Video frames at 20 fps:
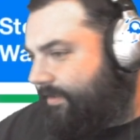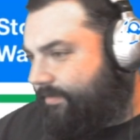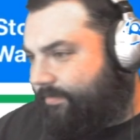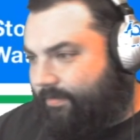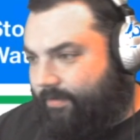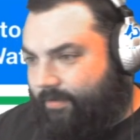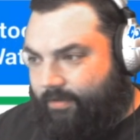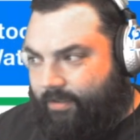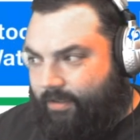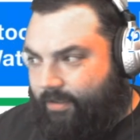Thanks
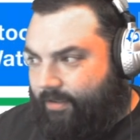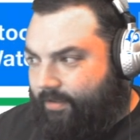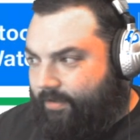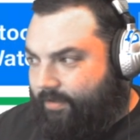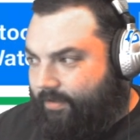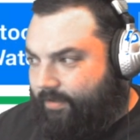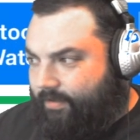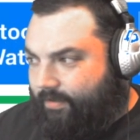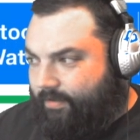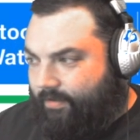for the
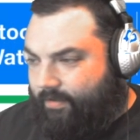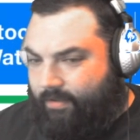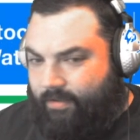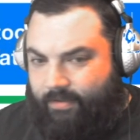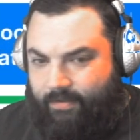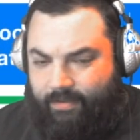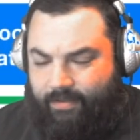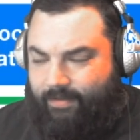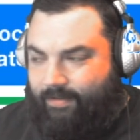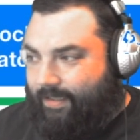
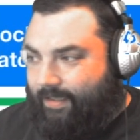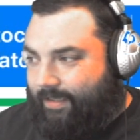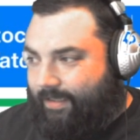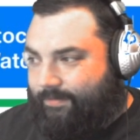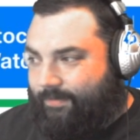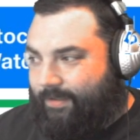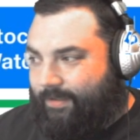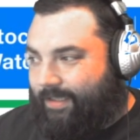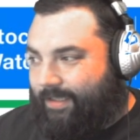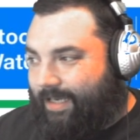
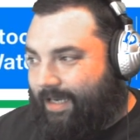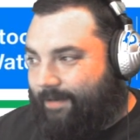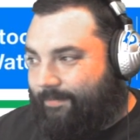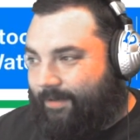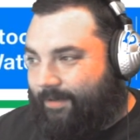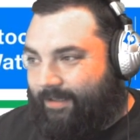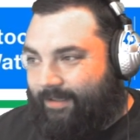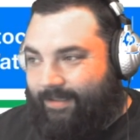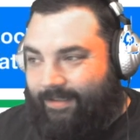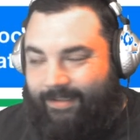thanks for the
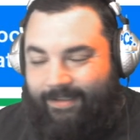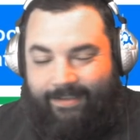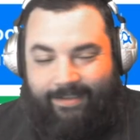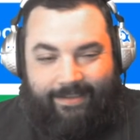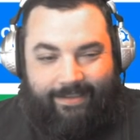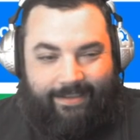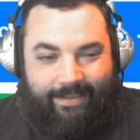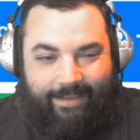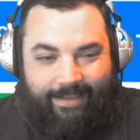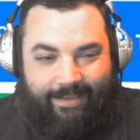comment.
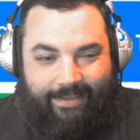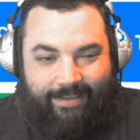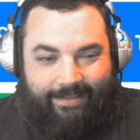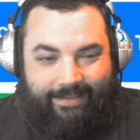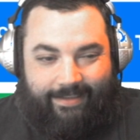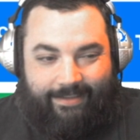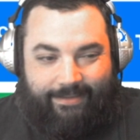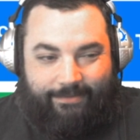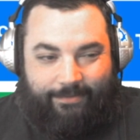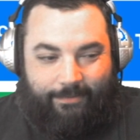
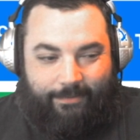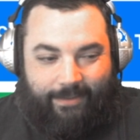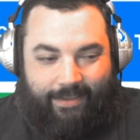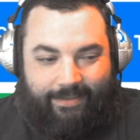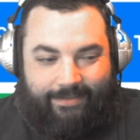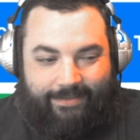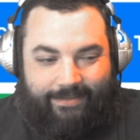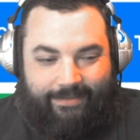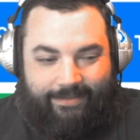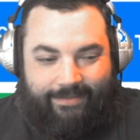Thanks for
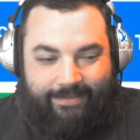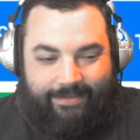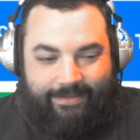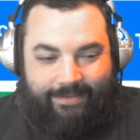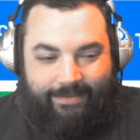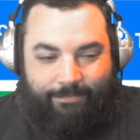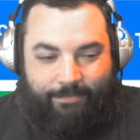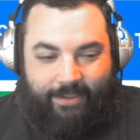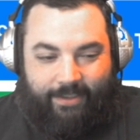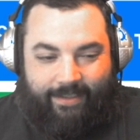watching.
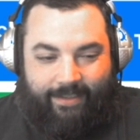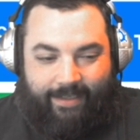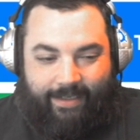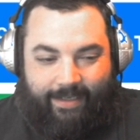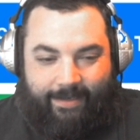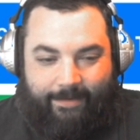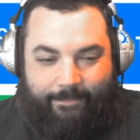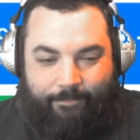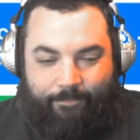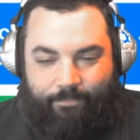
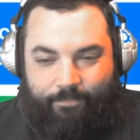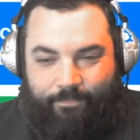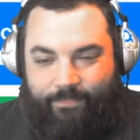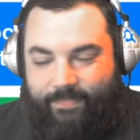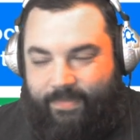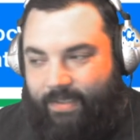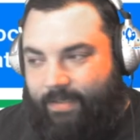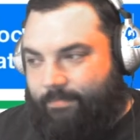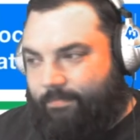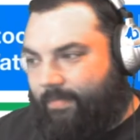But
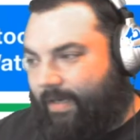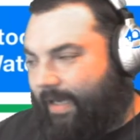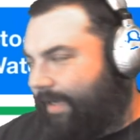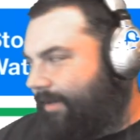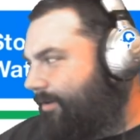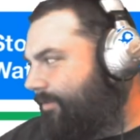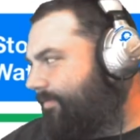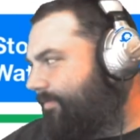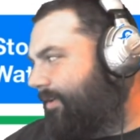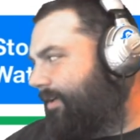
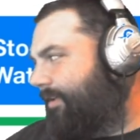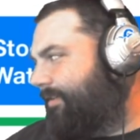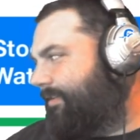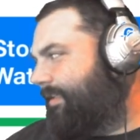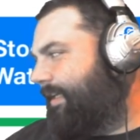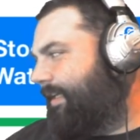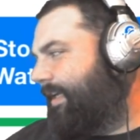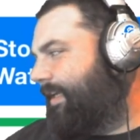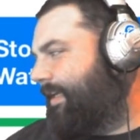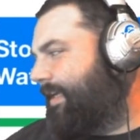my overall
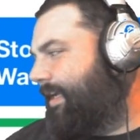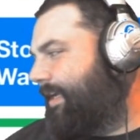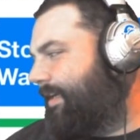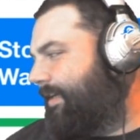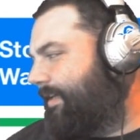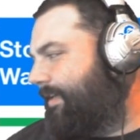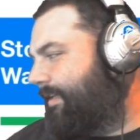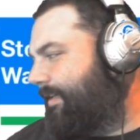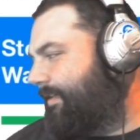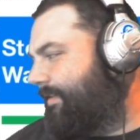take on it